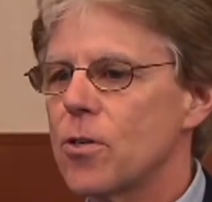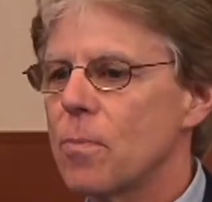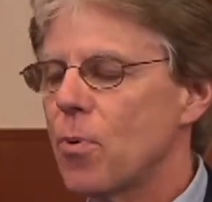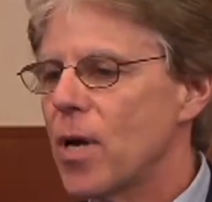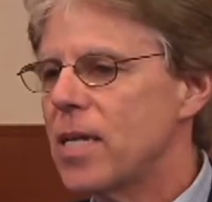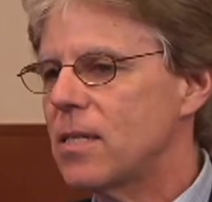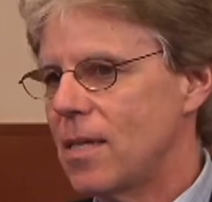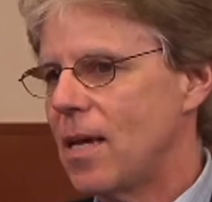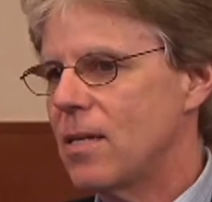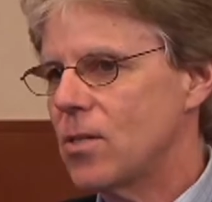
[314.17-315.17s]
Després
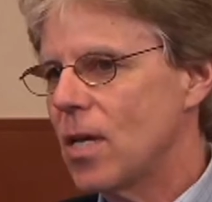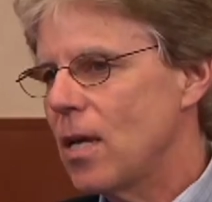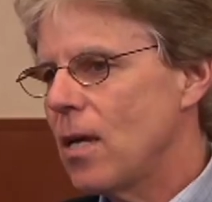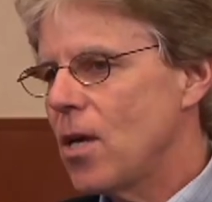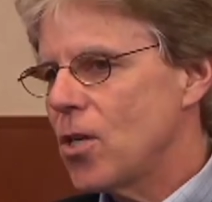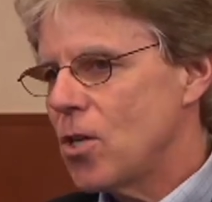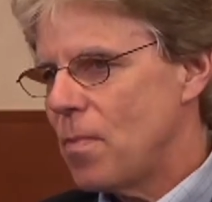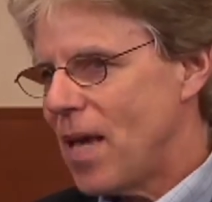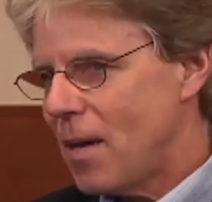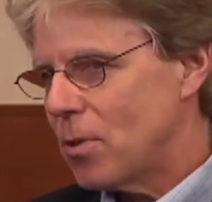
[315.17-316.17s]
says, to
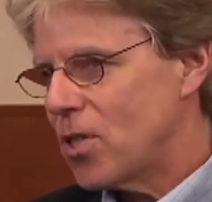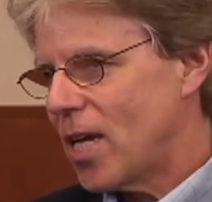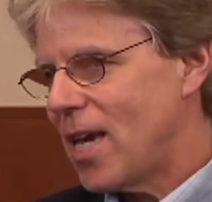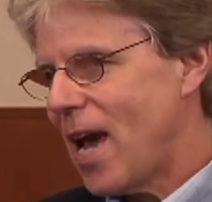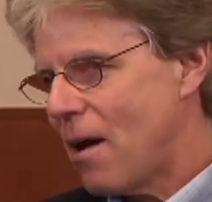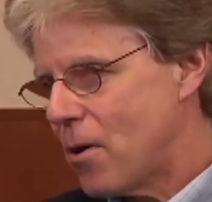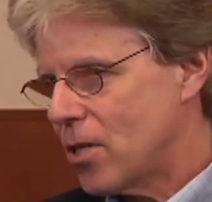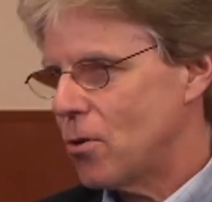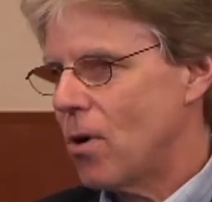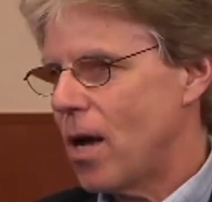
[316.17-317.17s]
be able to
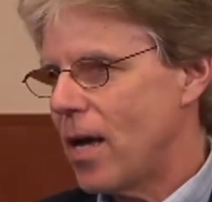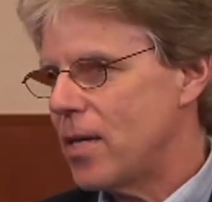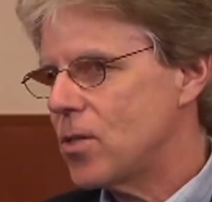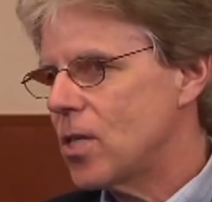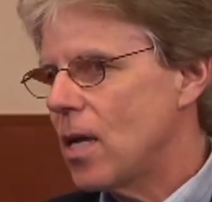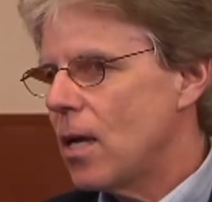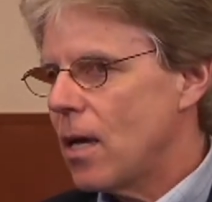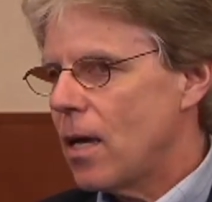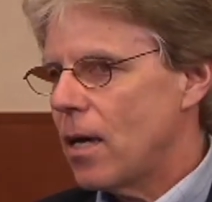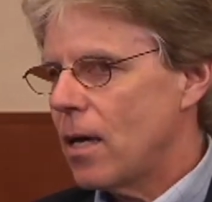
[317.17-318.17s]
characterize
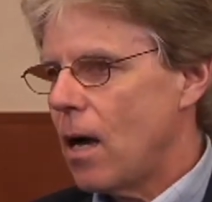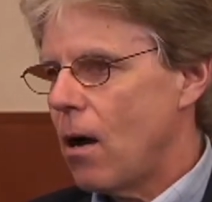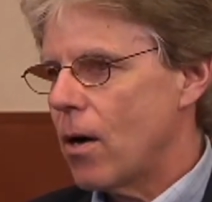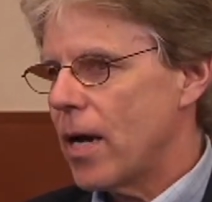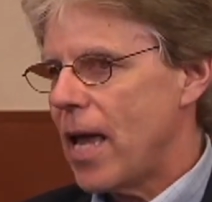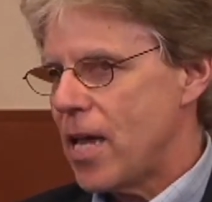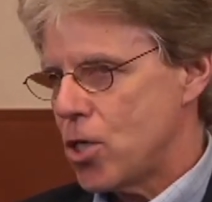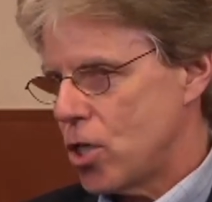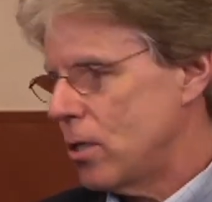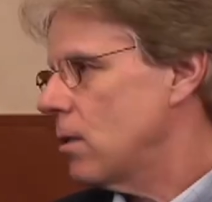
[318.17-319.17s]
our
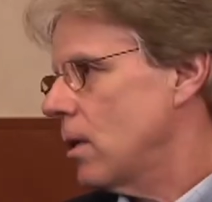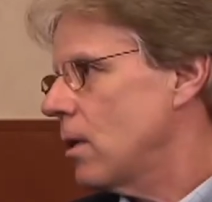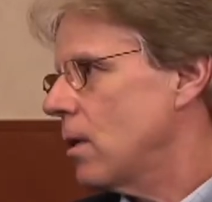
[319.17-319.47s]
Asian